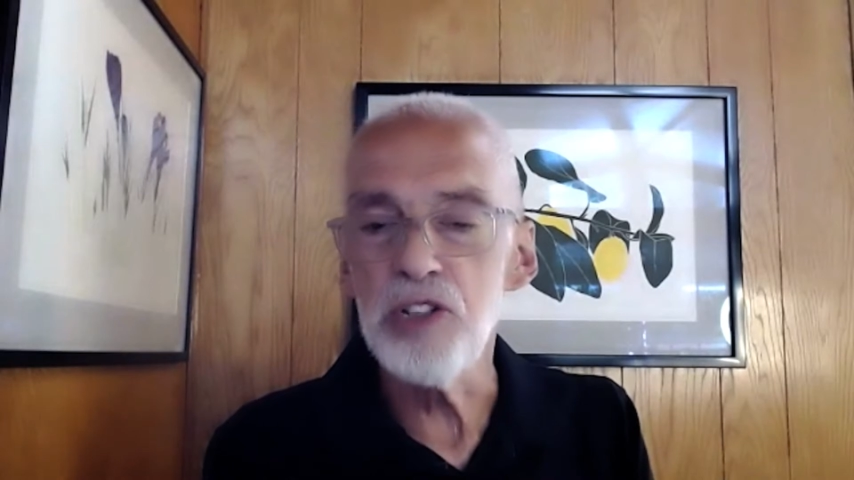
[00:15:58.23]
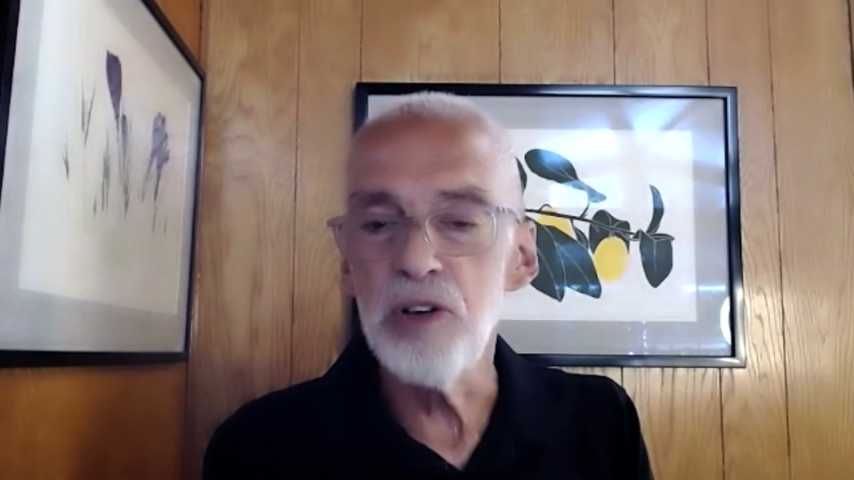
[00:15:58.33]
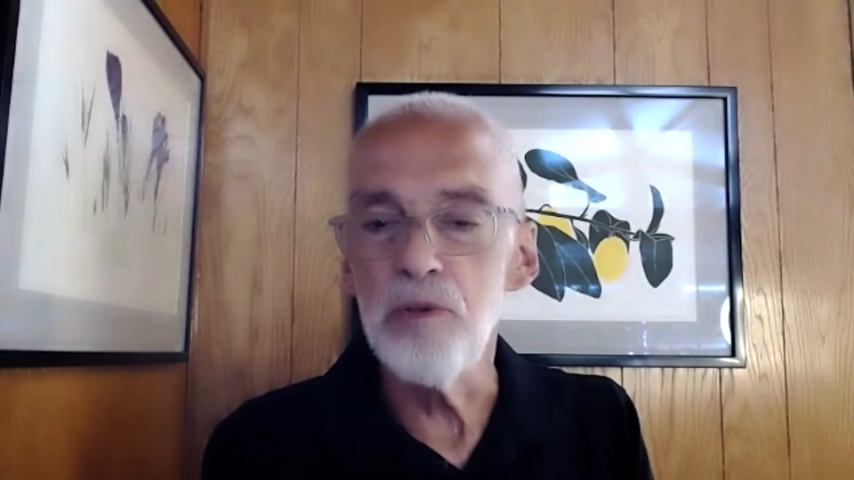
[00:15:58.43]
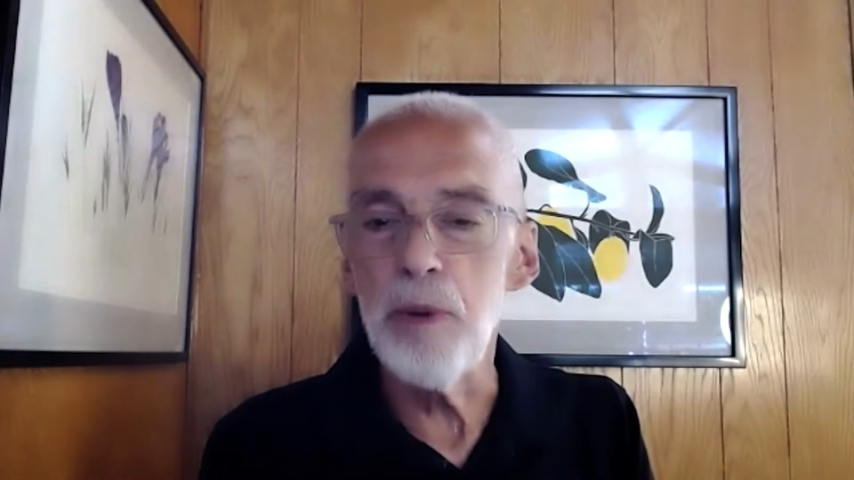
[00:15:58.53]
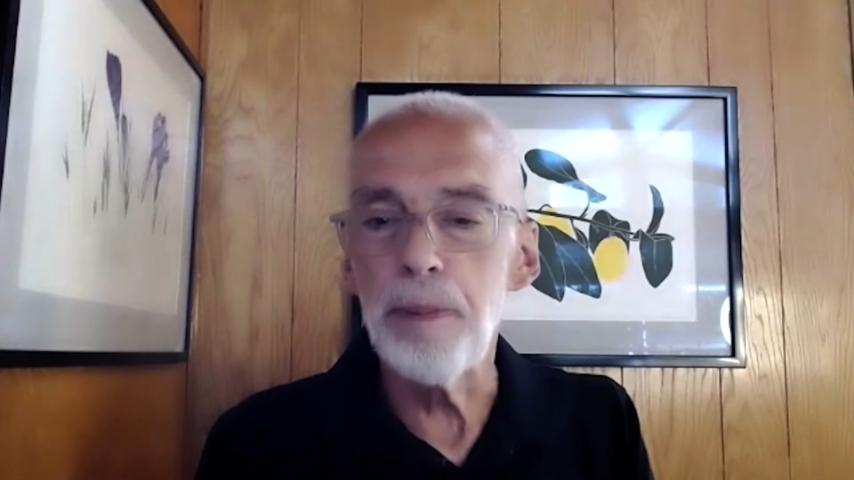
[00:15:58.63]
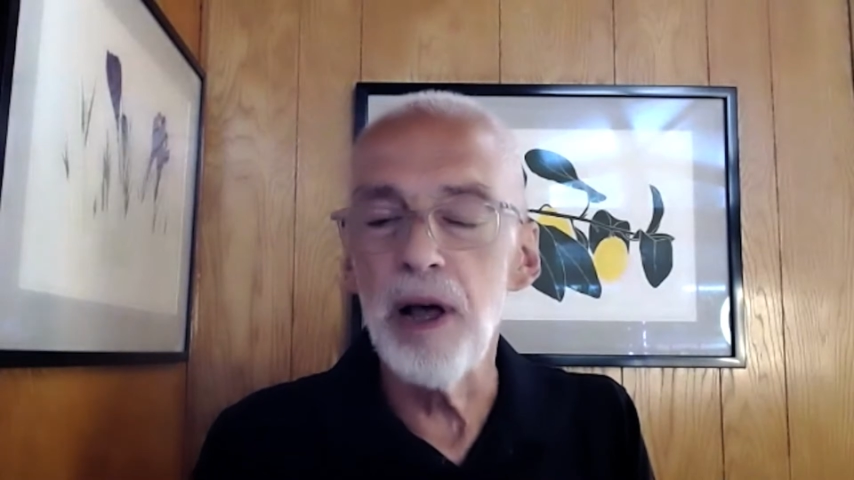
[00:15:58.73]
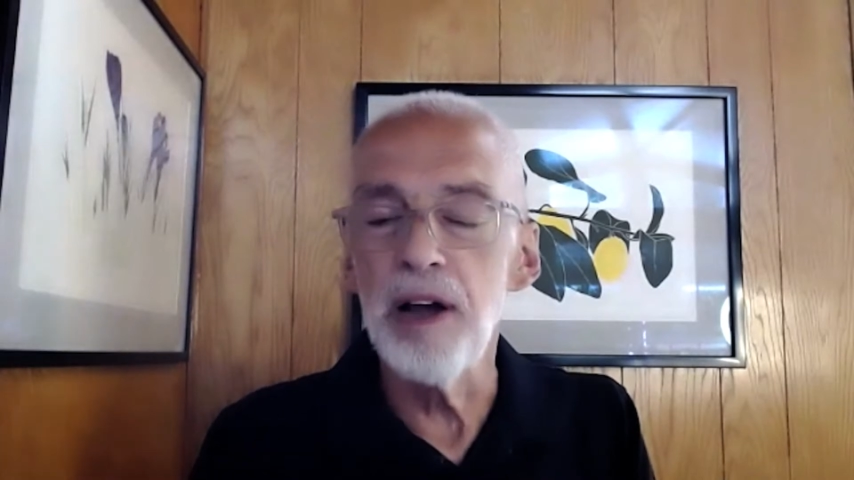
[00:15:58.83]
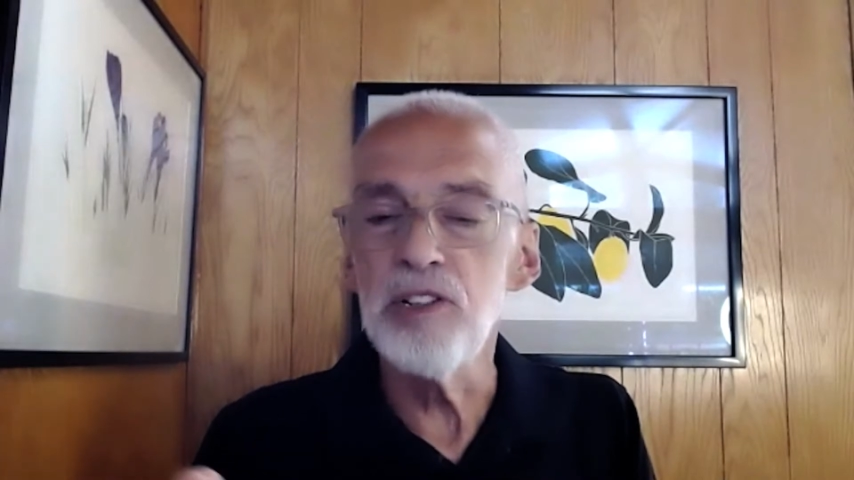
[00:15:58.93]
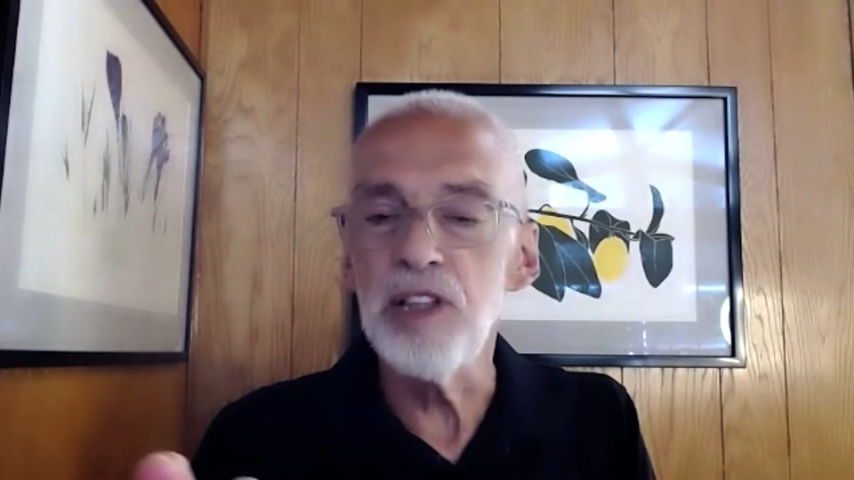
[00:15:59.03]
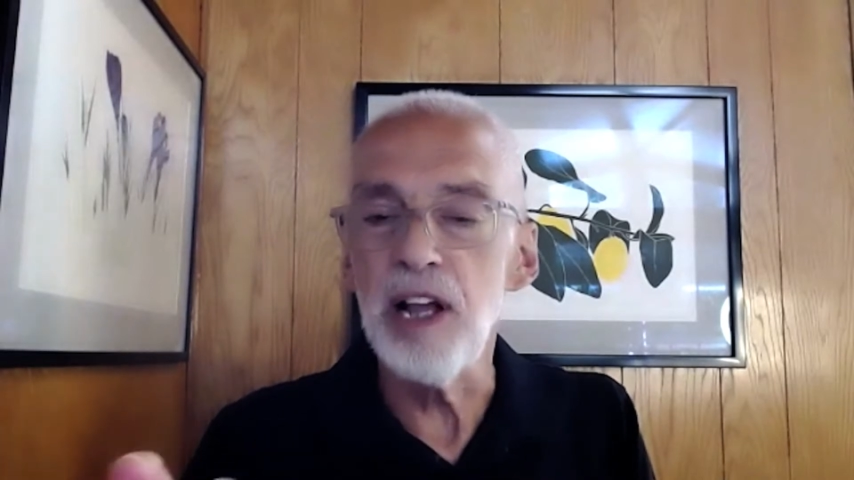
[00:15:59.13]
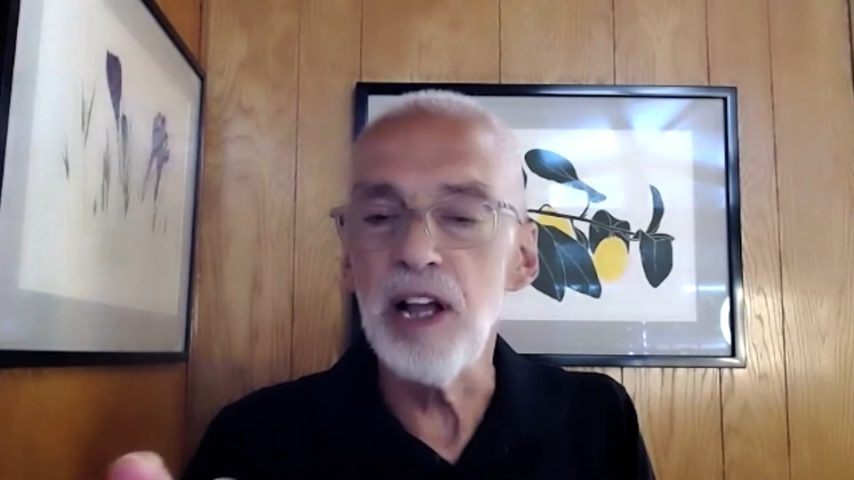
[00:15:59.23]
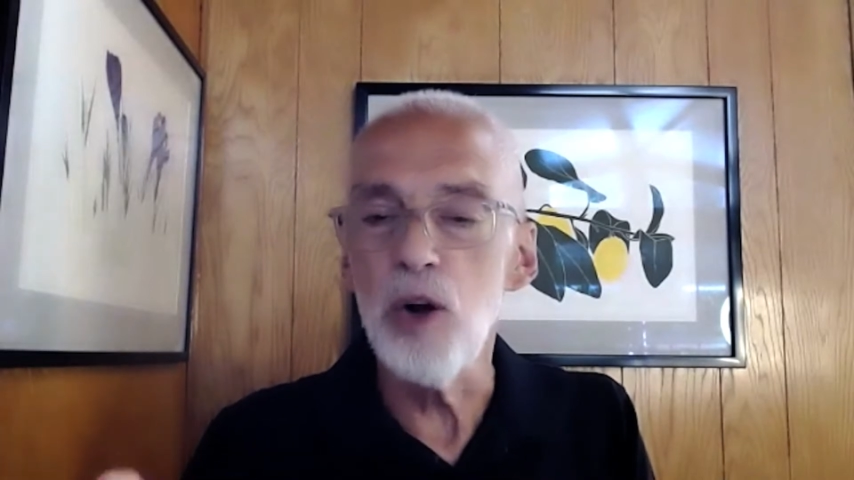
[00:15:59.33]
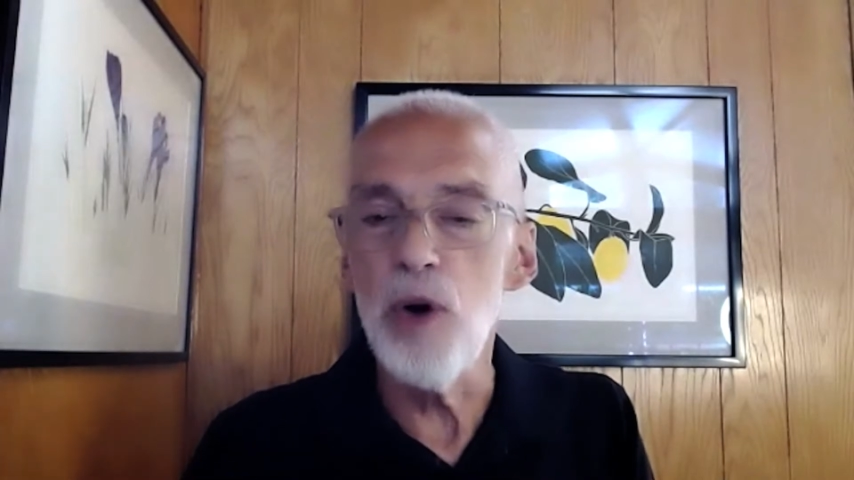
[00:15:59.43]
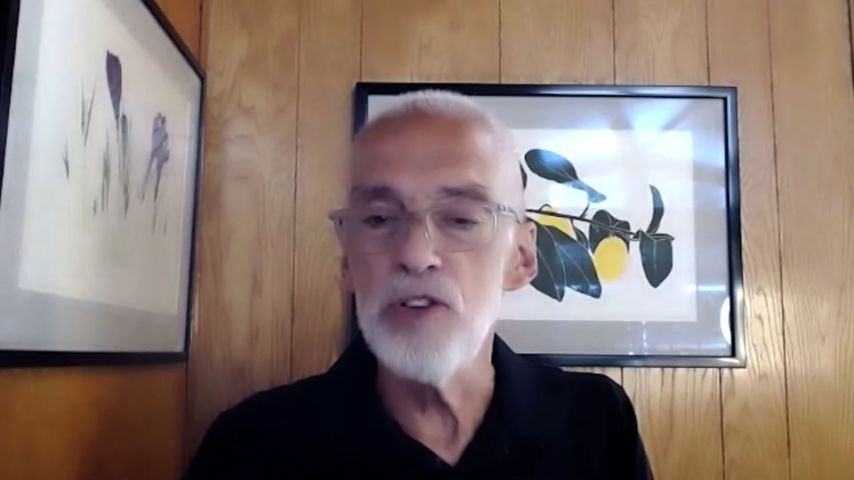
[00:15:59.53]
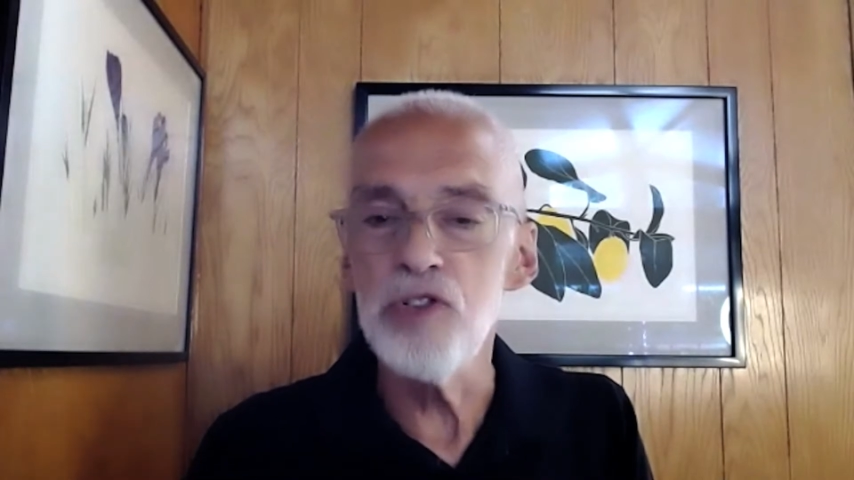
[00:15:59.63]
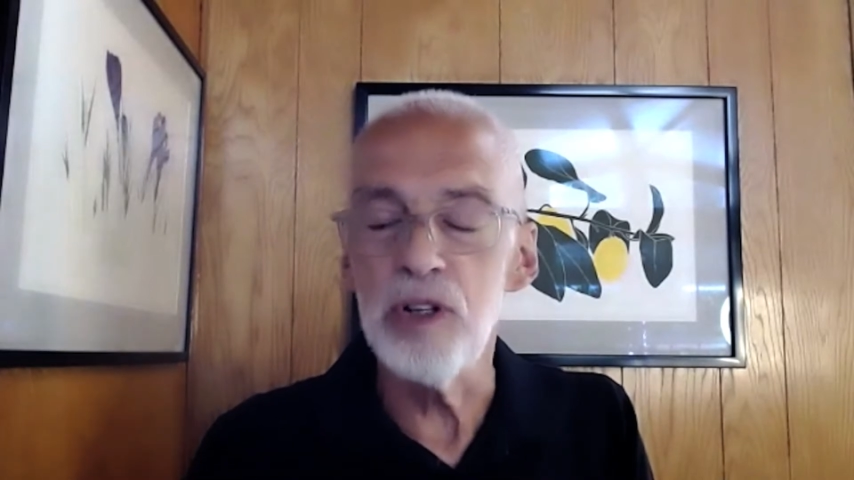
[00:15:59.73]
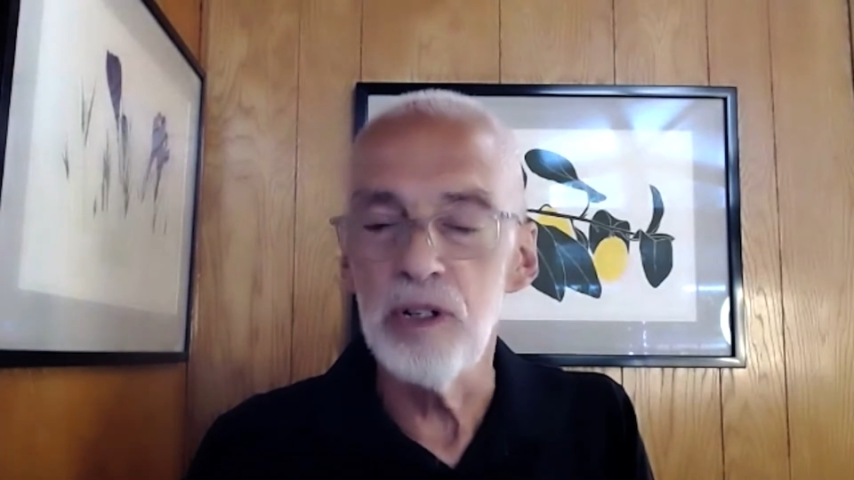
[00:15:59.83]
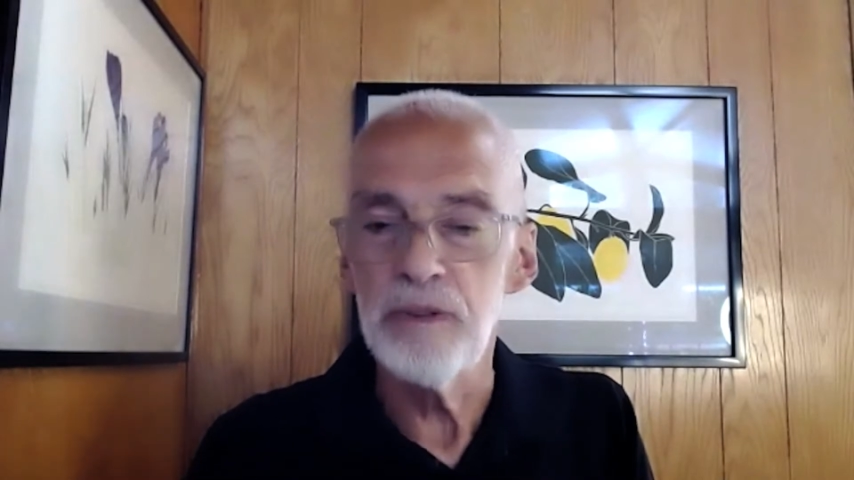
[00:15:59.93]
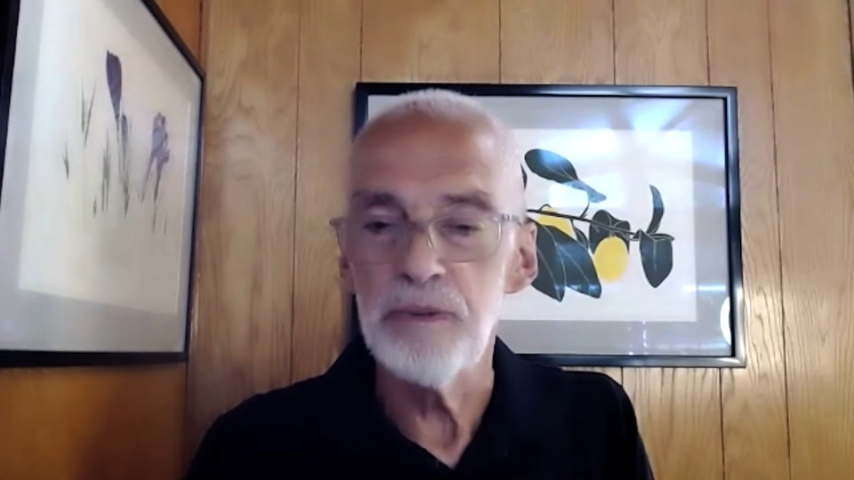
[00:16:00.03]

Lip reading: to reply to that question.